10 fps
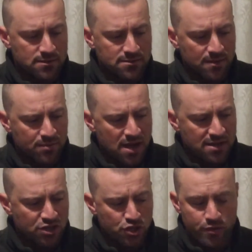Some
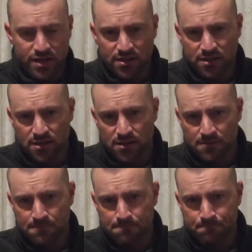guys are doing
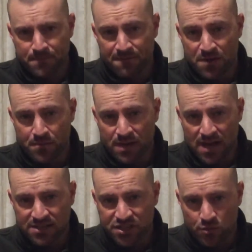vermin
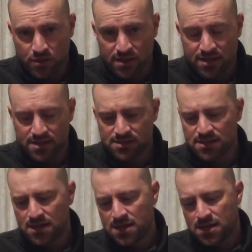hunting with it,
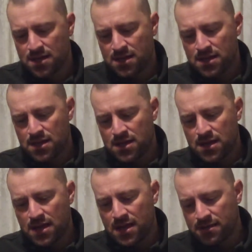
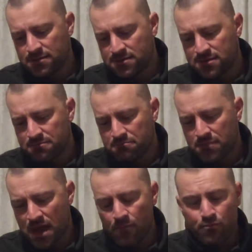and
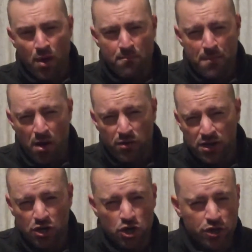I'm
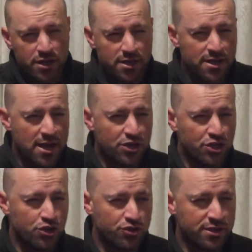primarily looking at
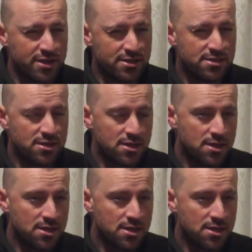using it